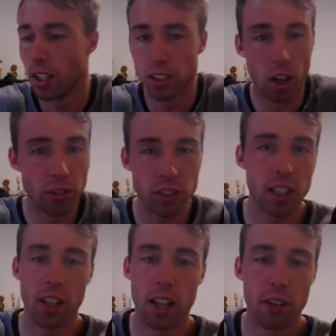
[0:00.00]
So
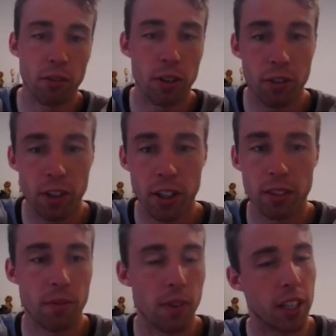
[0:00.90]
obviously I love Whitfield.
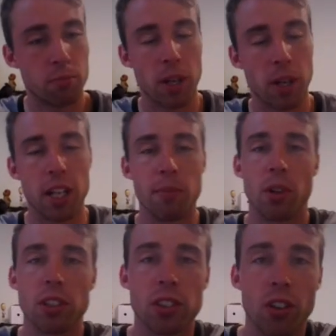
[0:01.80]
He's been in my
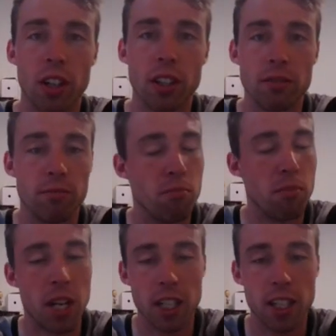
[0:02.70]
side
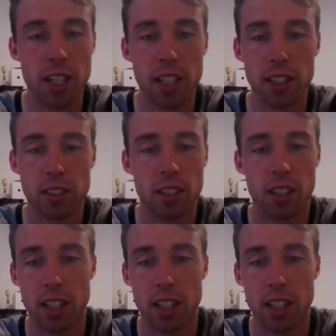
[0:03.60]
many years.